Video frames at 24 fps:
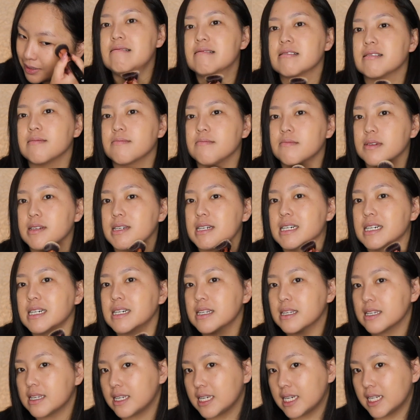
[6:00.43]
I'm
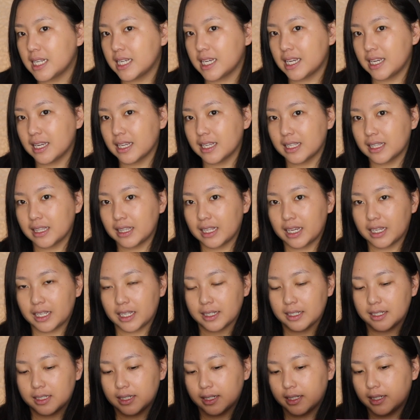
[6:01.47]
not getting like
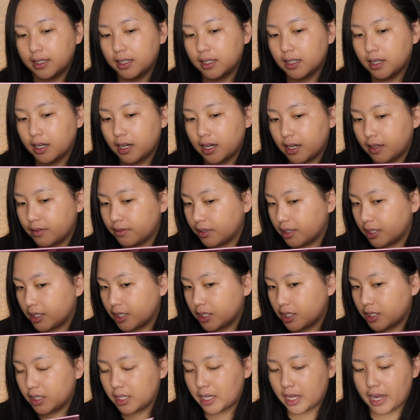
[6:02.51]
a good
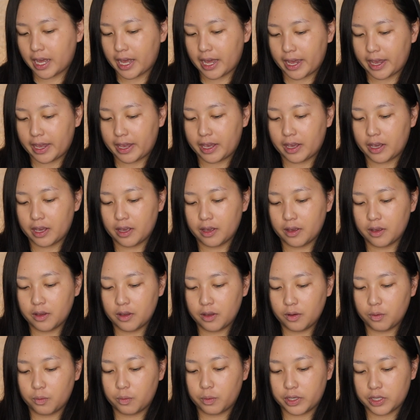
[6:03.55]
coverage that I
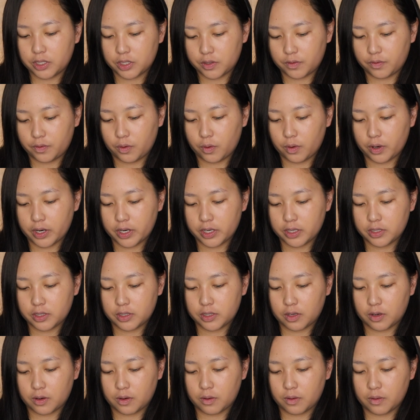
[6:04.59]
wish for,
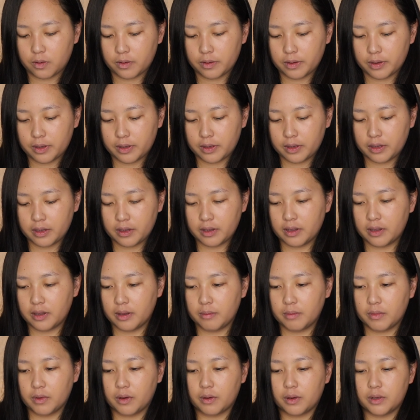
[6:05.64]
so
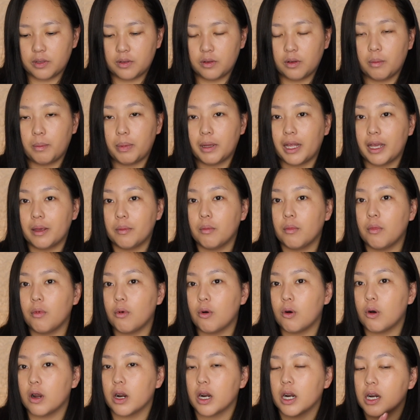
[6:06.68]
I'm going to apply
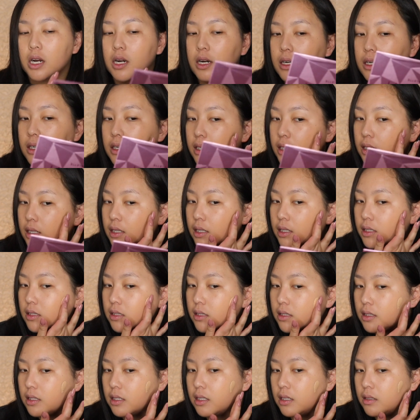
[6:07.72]
more
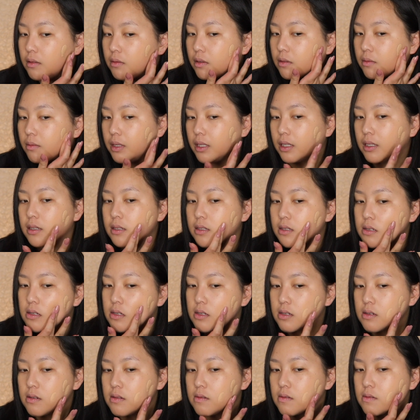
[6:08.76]
and see what we can
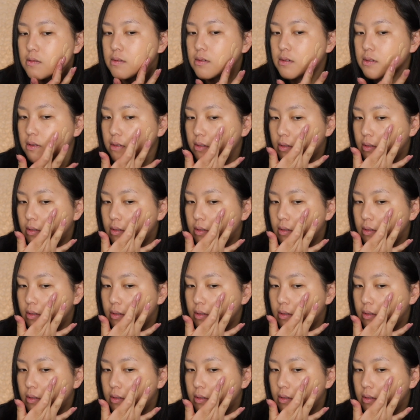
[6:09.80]
do.